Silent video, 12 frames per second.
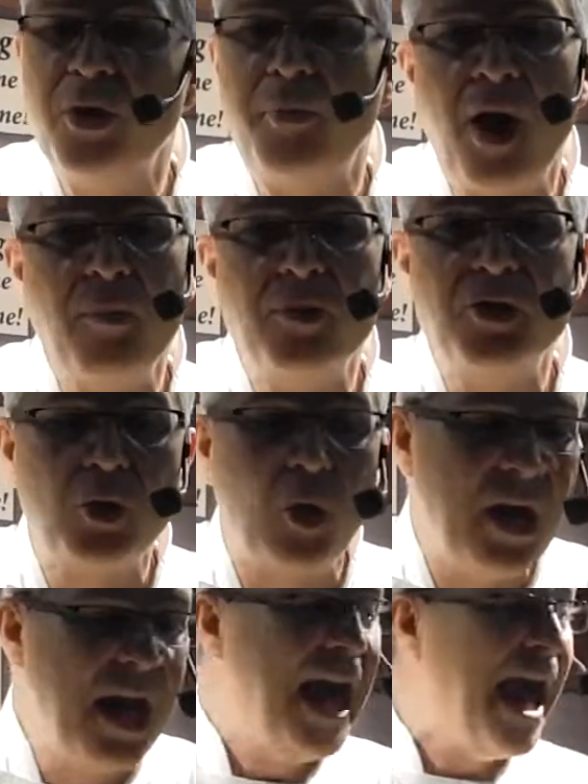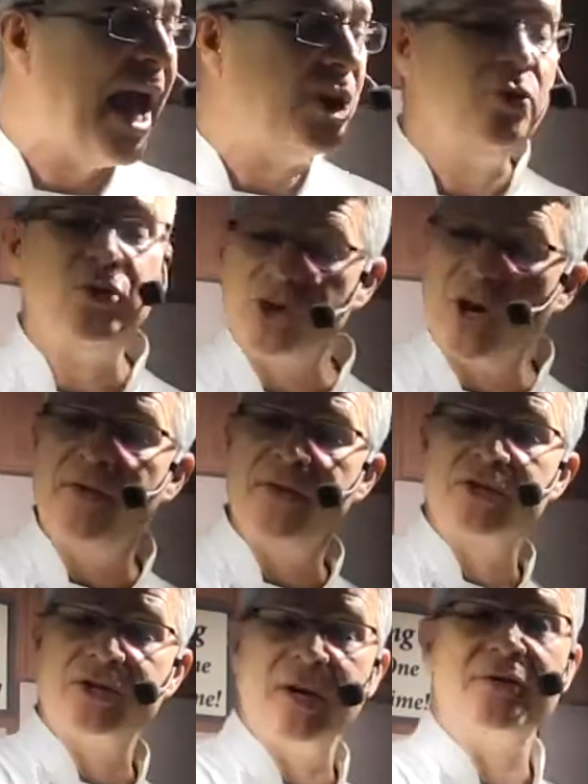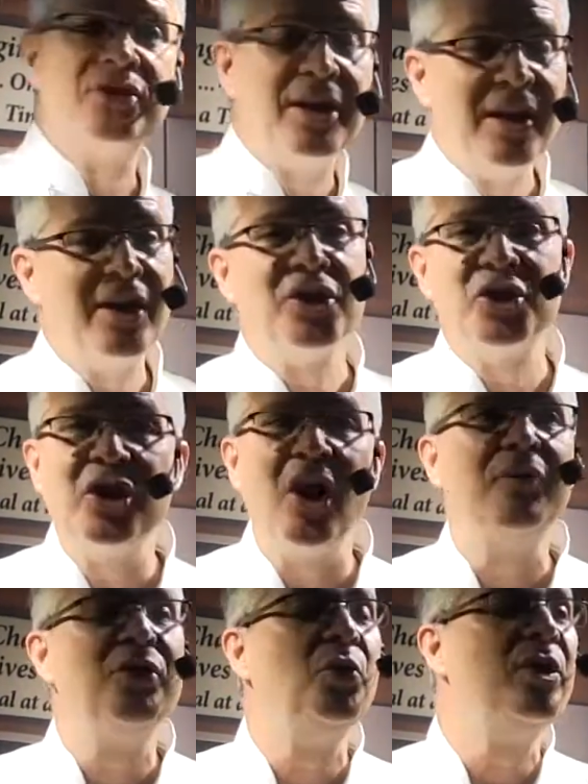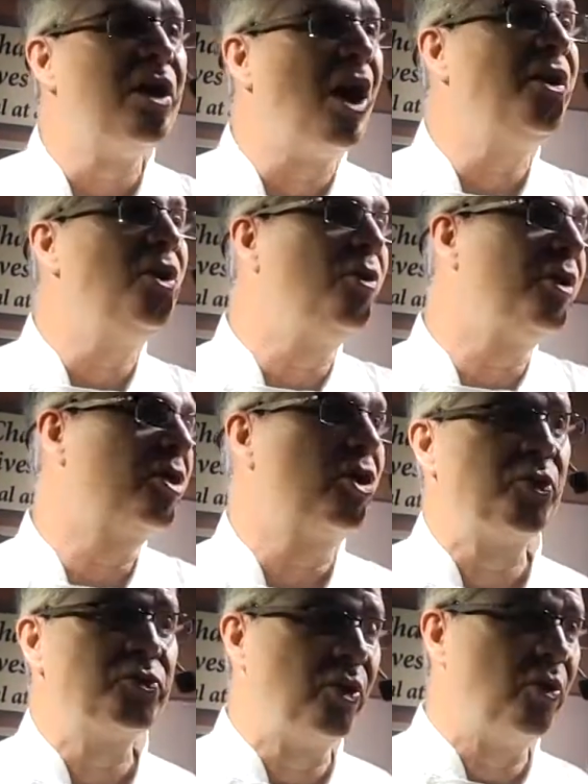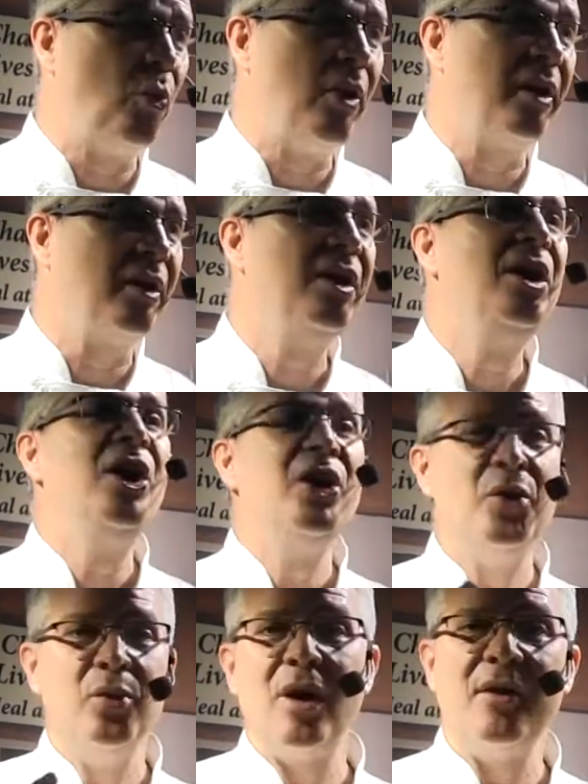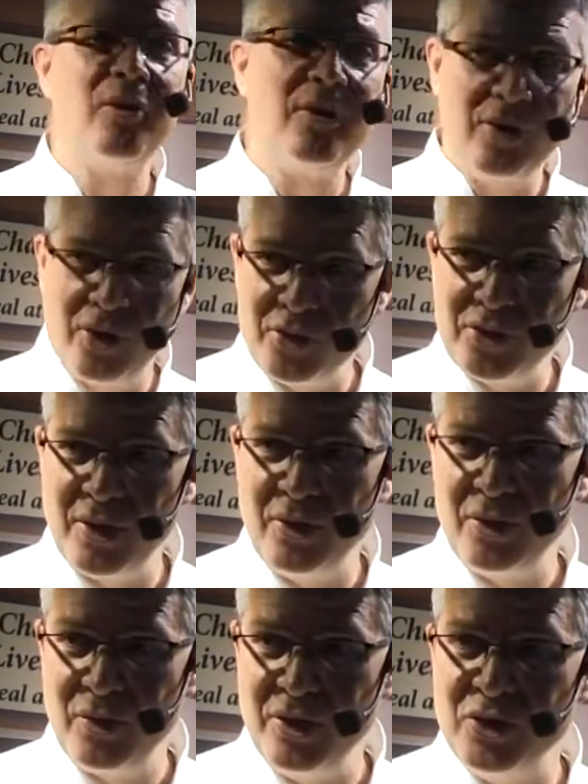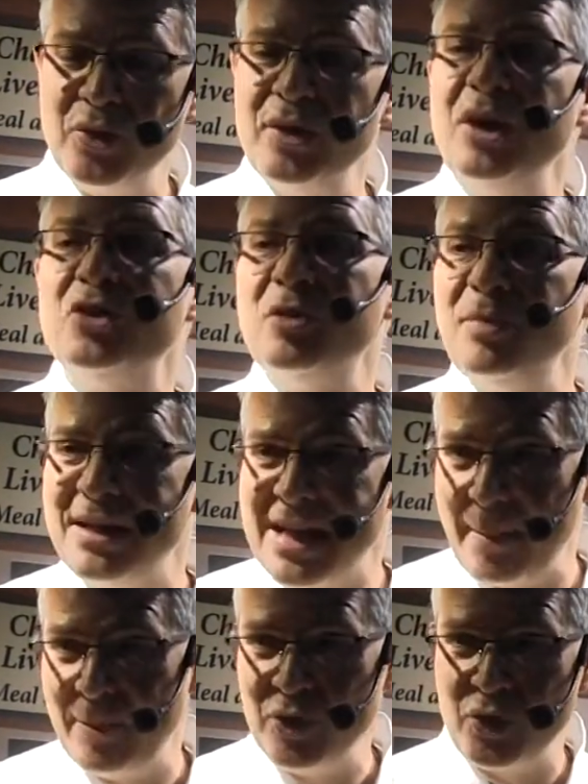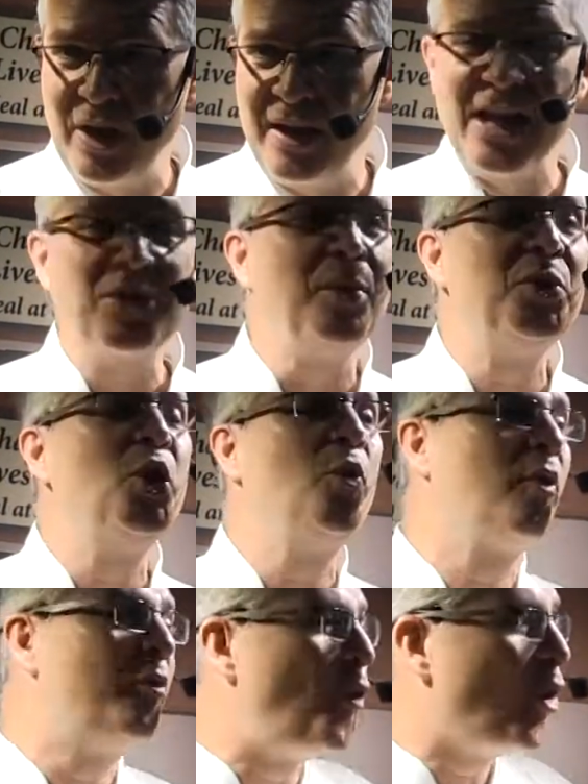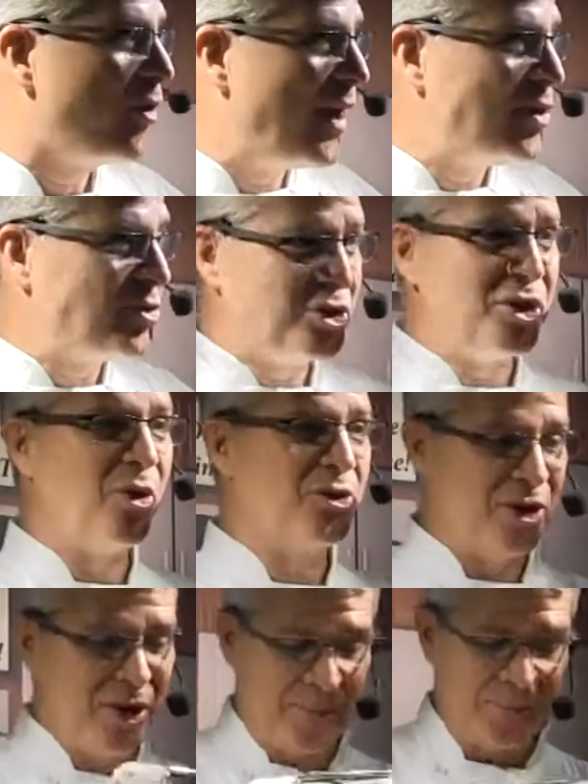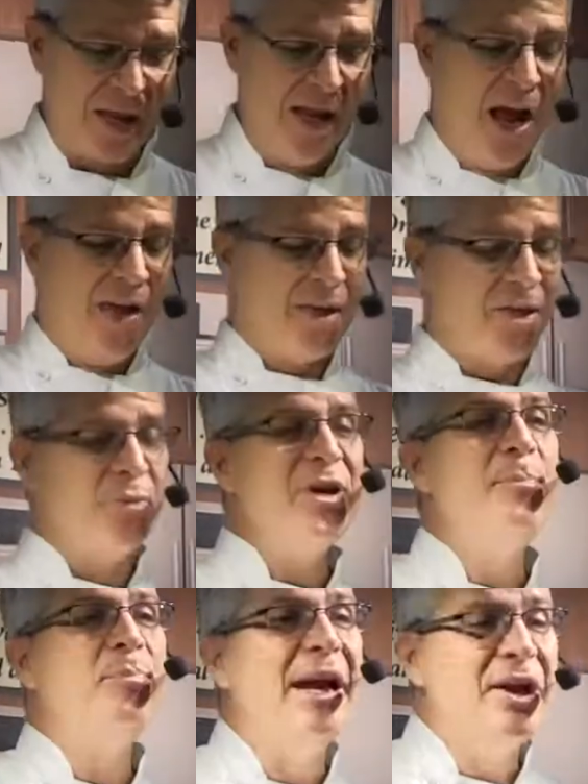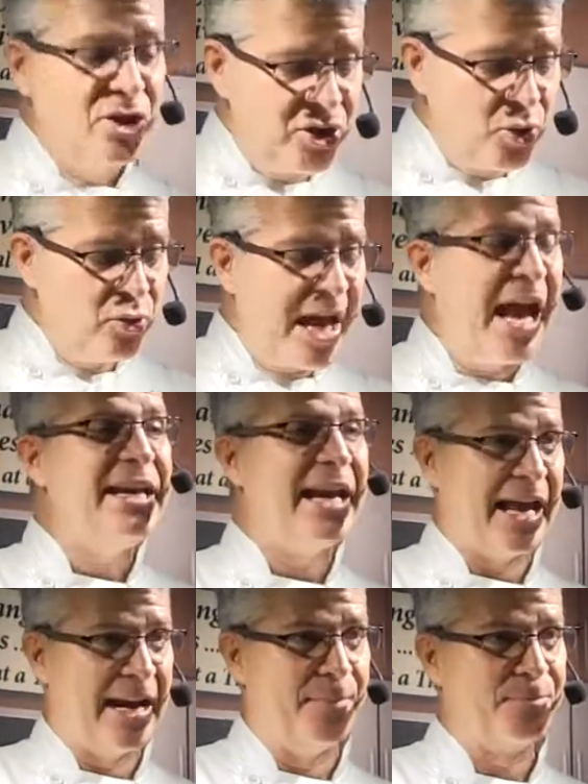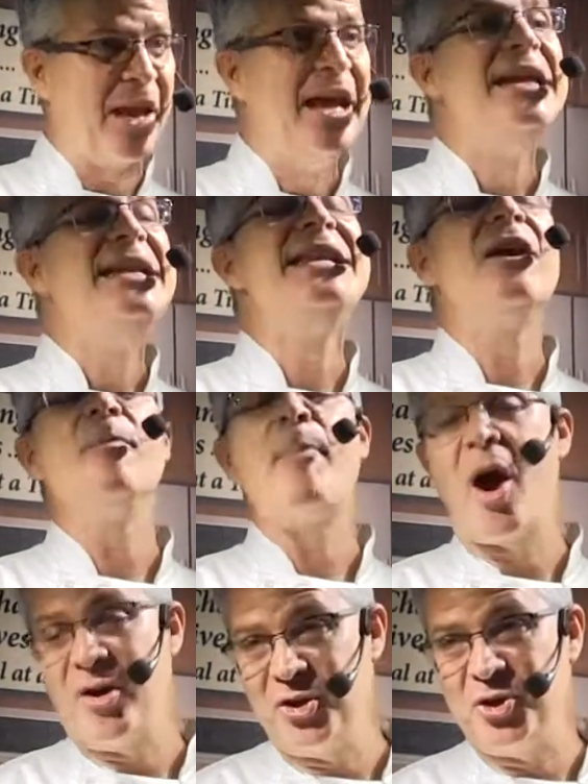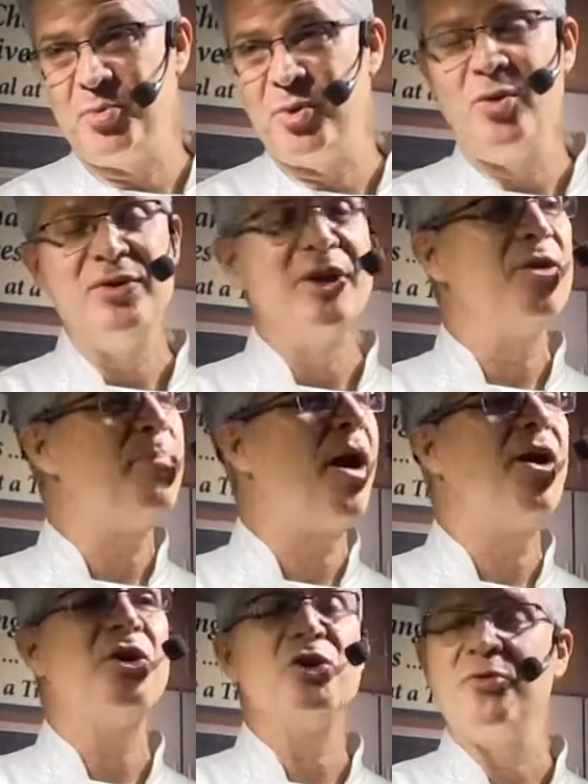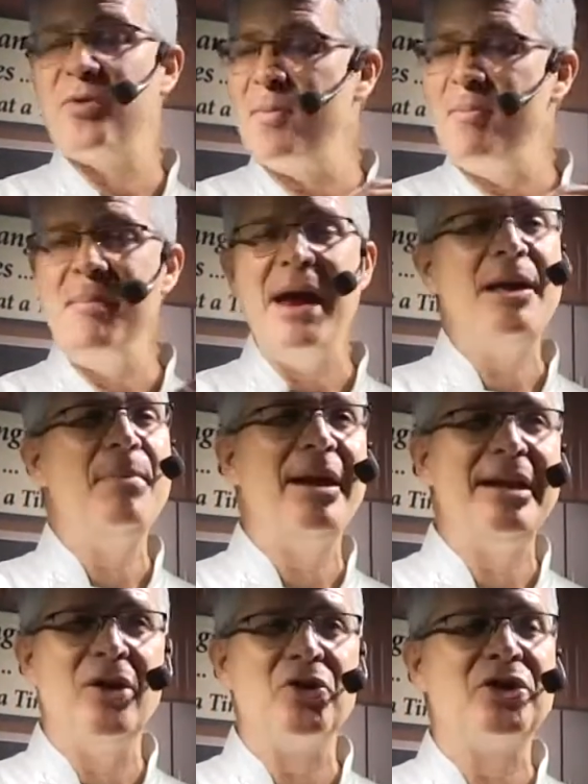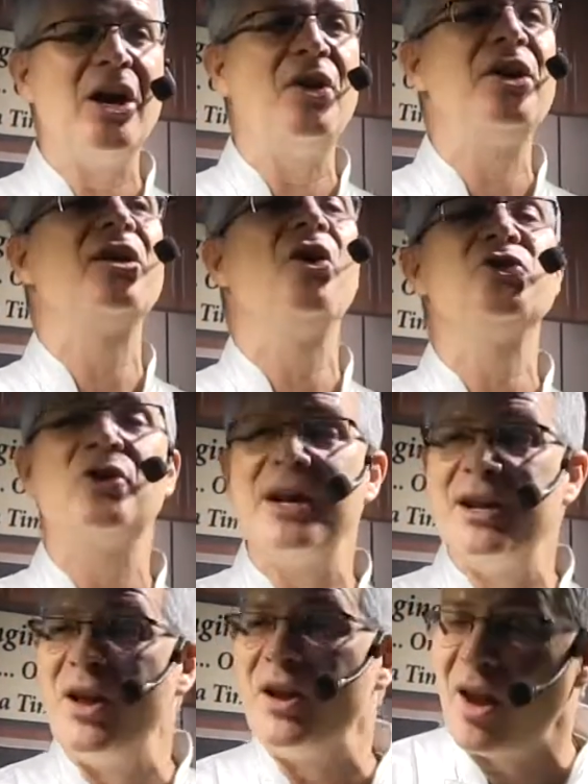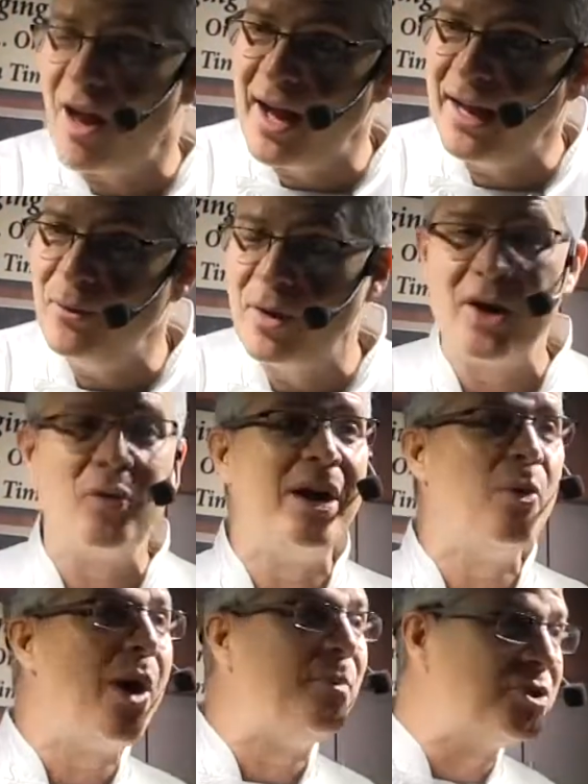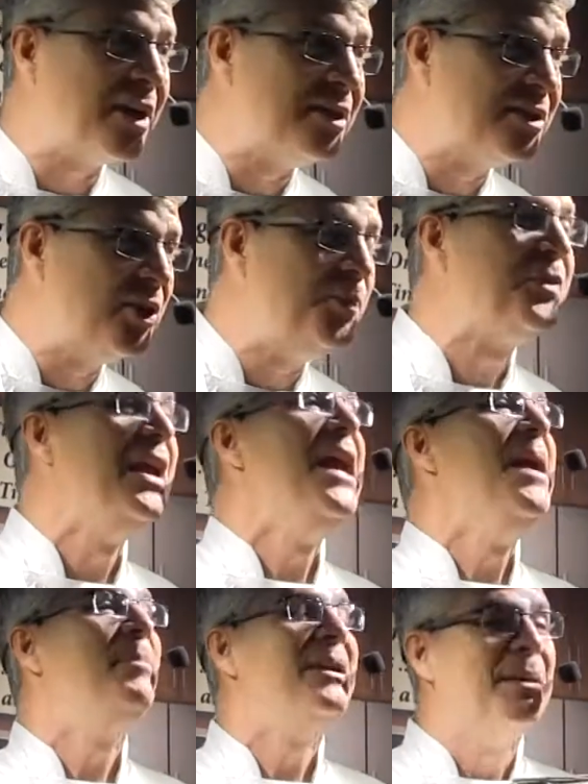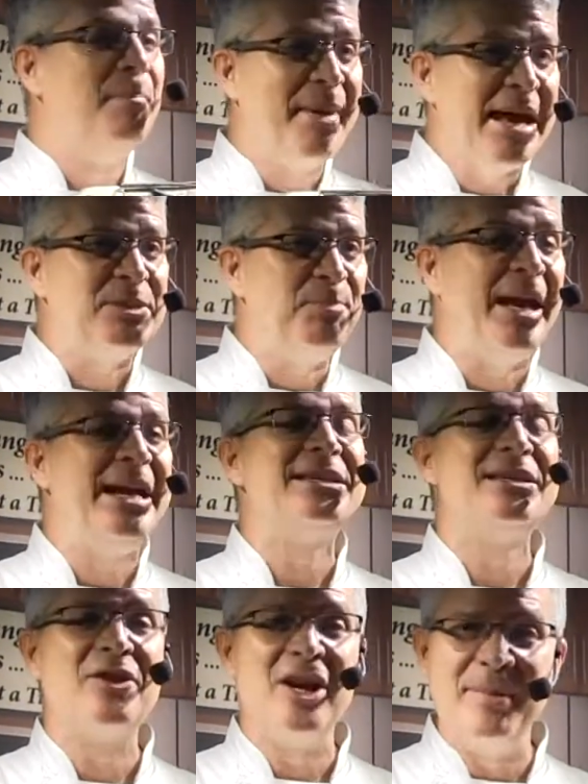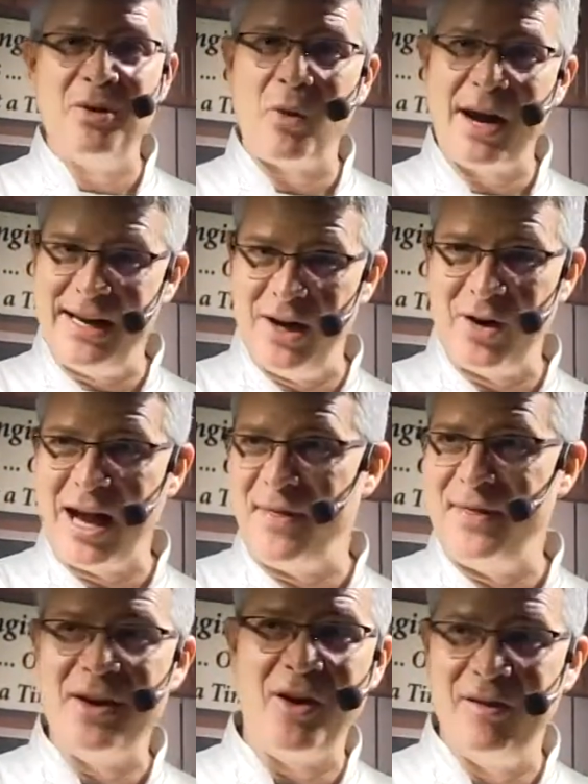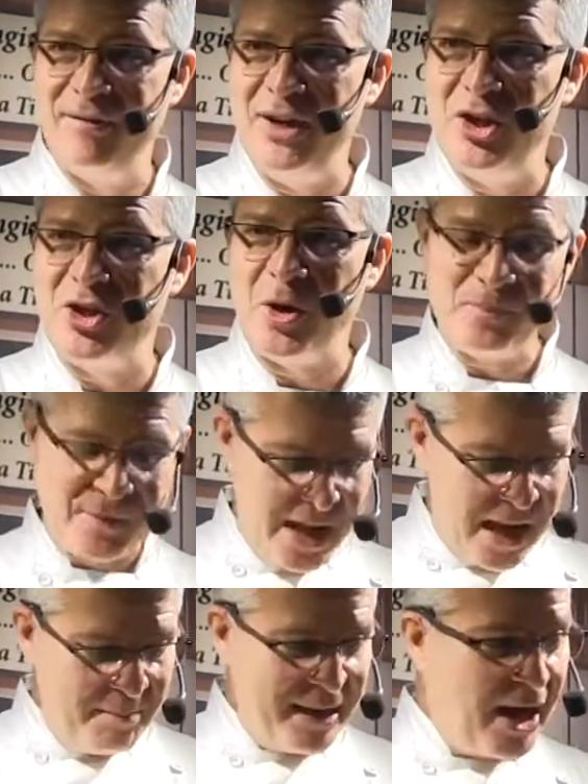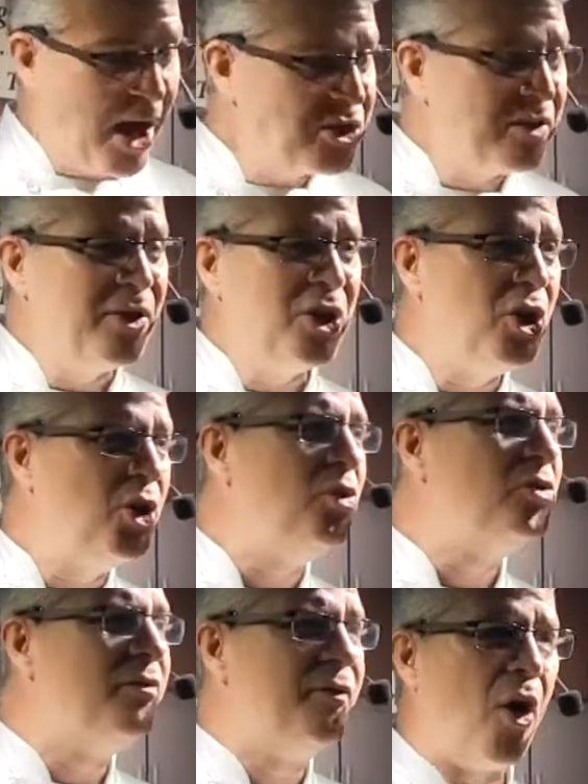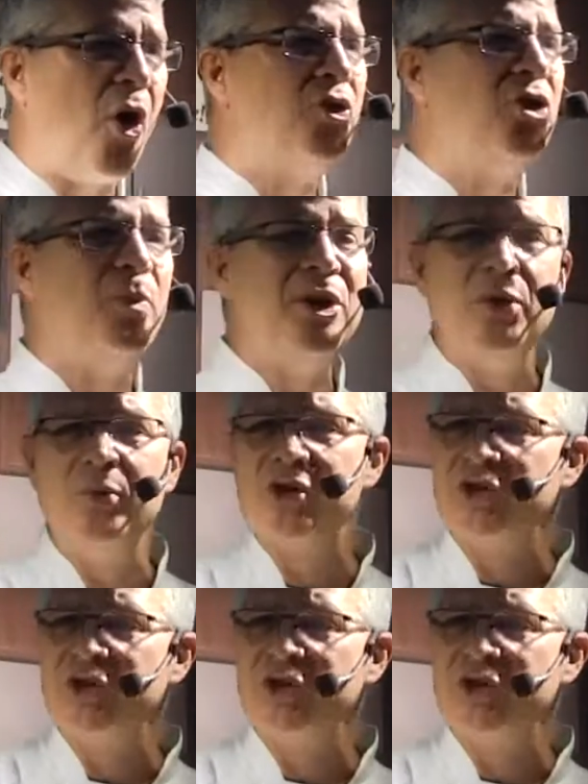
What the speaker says: a department store and you saw this stuff sitting on a shelf, you would not know that it cooks without water. You would not know that it cooks without grease. So it needs to be demonstrated. That's why we do over 4,000 shows a year. The 3 places you can get it. Dinner parties. We're doing dinner parties for many, many years now. You can also get it online. We've got a great website too. But the best place is going to be right here at the RV show. Because of the huge volume we do in